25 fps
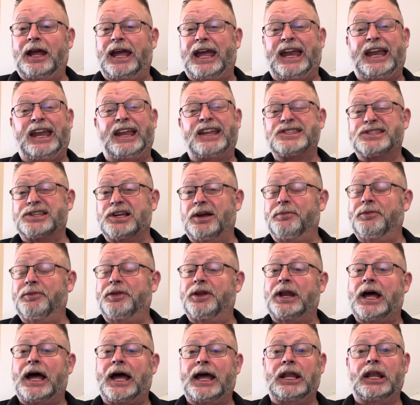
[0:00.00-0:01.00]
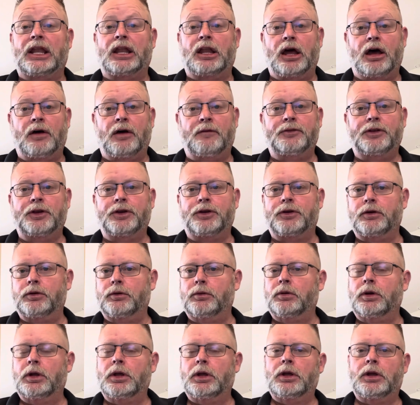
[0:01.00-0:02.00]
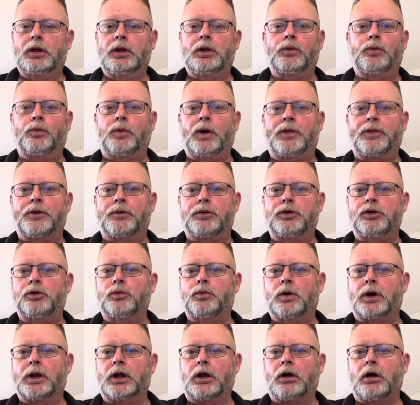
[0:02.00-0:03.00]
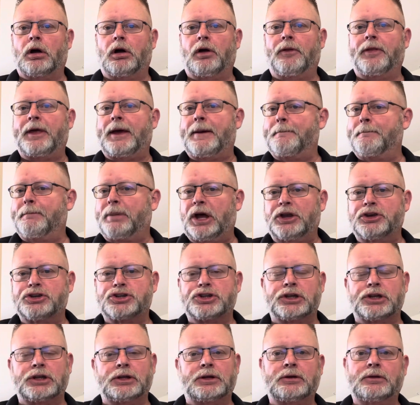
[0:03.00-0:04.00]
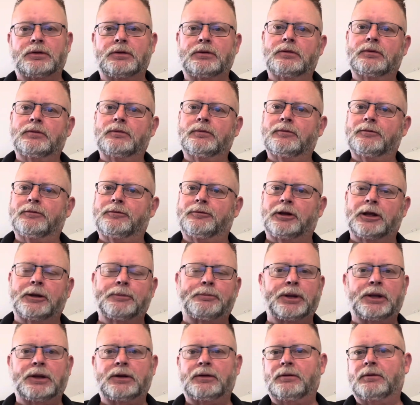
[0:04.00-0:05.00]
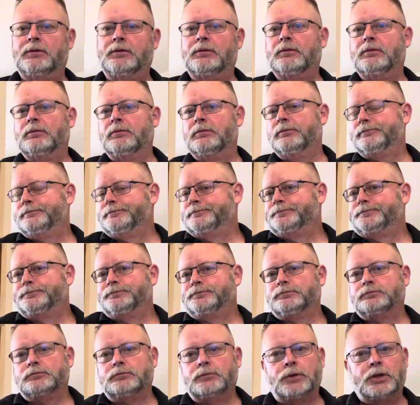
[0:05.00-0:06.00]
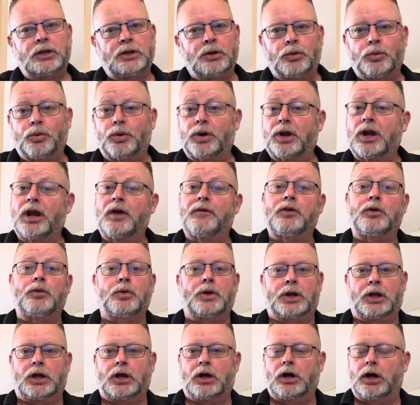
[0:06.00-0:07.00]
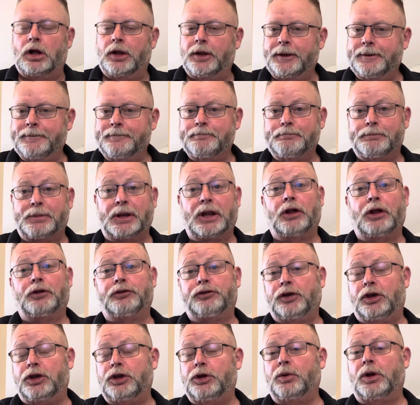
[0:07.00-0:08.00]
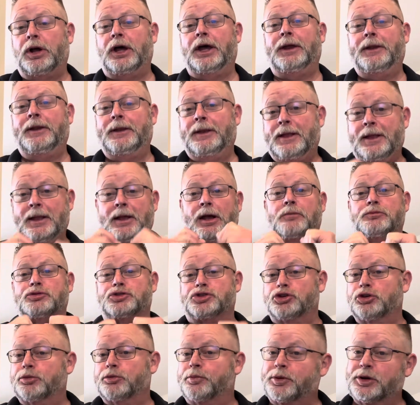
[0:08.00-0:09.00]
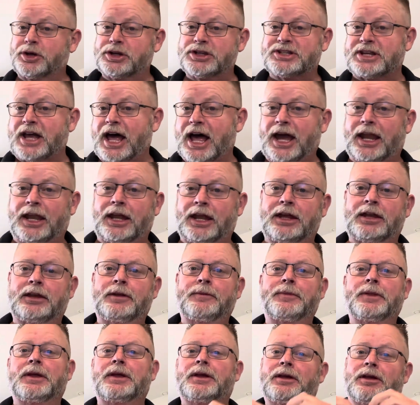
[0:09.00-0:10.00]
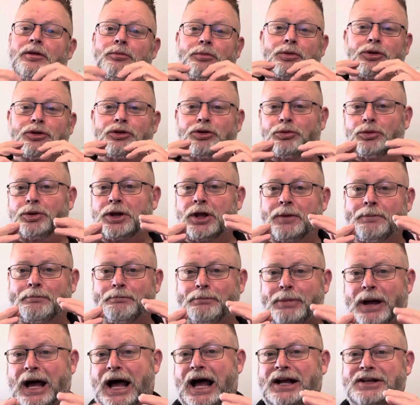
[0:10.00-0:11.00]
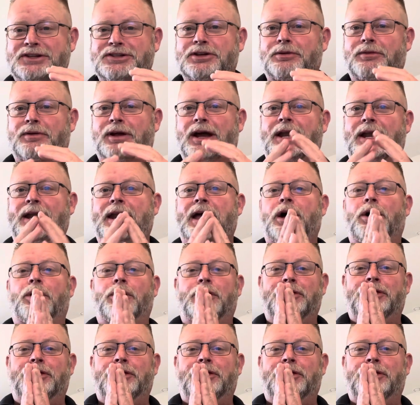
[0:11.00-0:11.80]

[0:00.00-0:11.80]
And it's something I love to do. Whether you want to call that punching, flipping, whatever you want to call it. But I'll tell you what, I'm super excited. I'm going to do an unboxing right now.